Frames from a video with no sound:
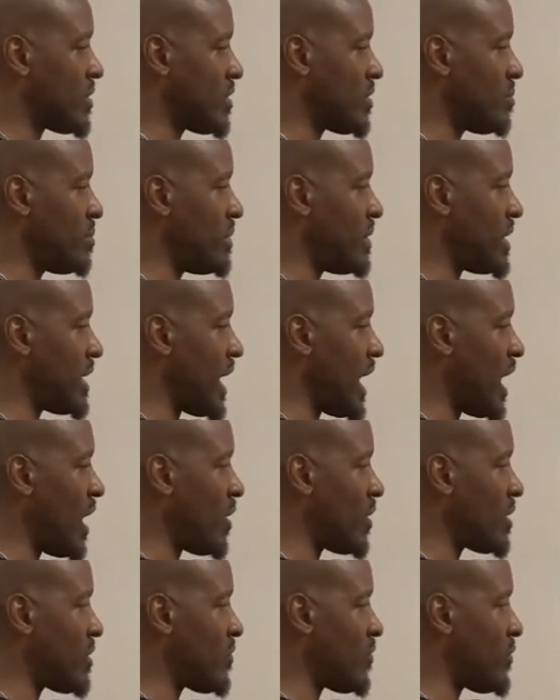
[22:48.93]
a little bit
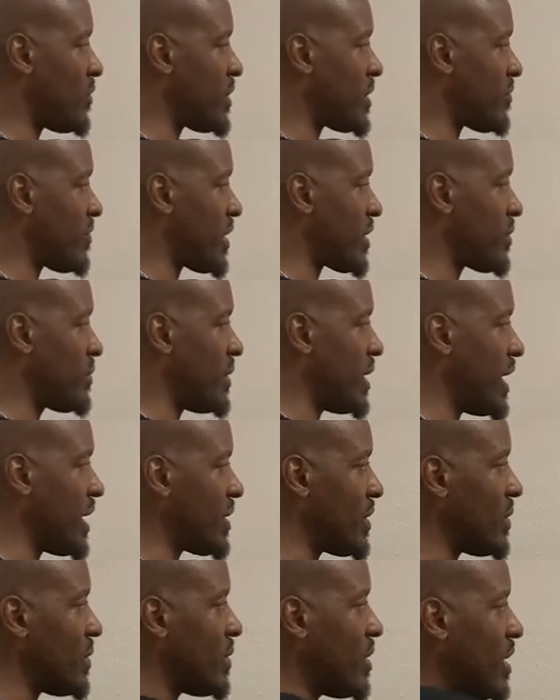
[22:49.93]
out at a 45 degree
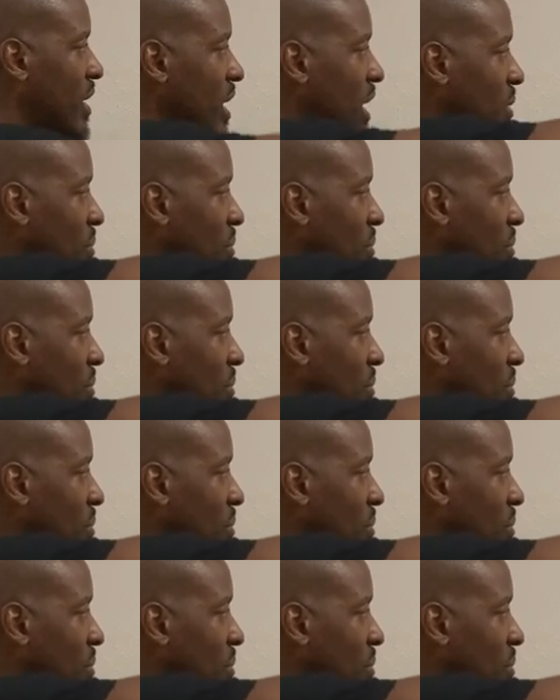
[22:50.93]
angle,